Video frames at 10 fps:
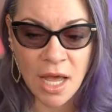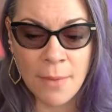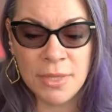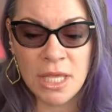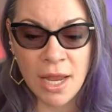
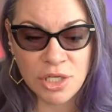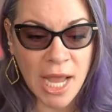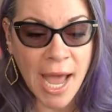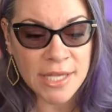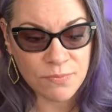um, but the AG
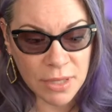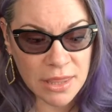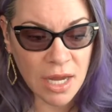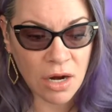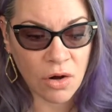has
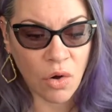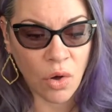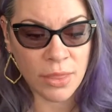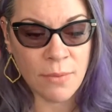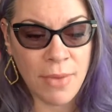been there
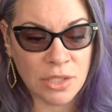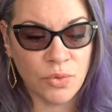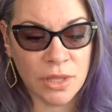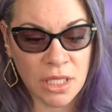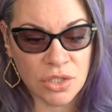on the bench
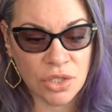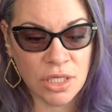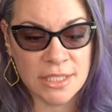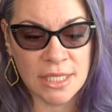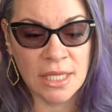with the
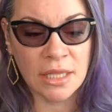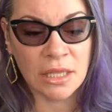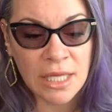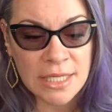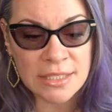attorneys at
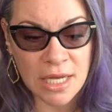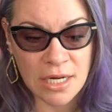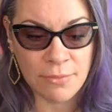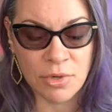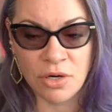least a
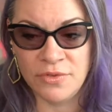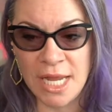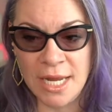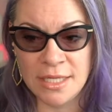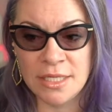number of
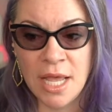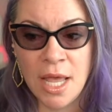days,